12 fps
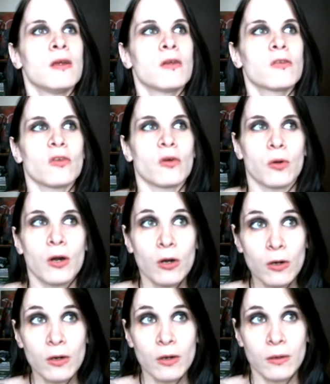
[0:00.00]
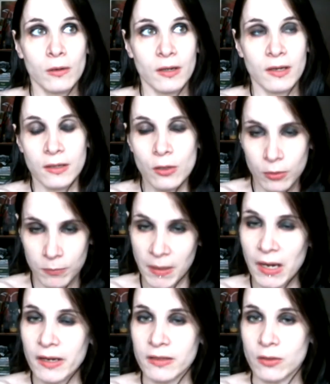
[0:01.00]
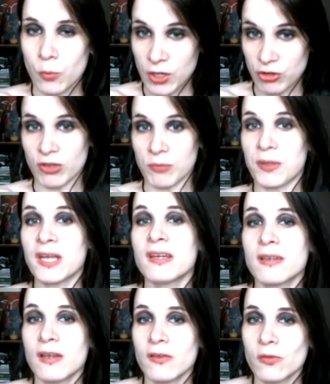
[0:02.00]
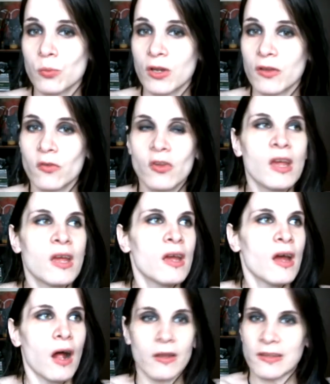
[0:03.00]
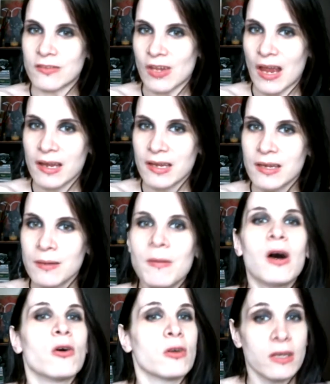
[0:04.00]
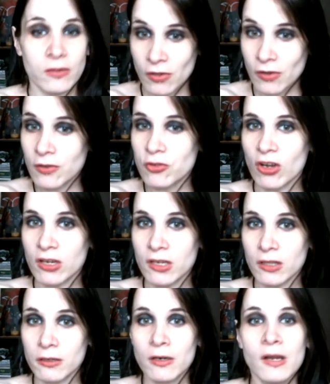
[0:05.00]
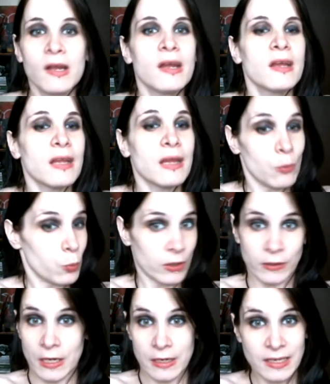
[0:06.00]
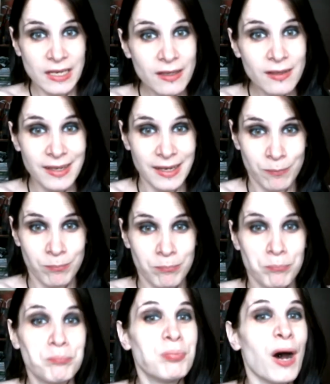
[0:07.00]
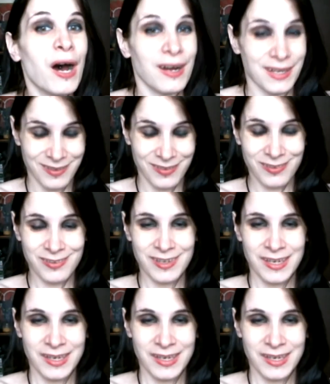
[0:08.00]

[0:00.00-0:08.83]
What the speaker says: So in her mind, the way she planned this was, I'll attack him, I'll get to the jugular, it will not kill him, but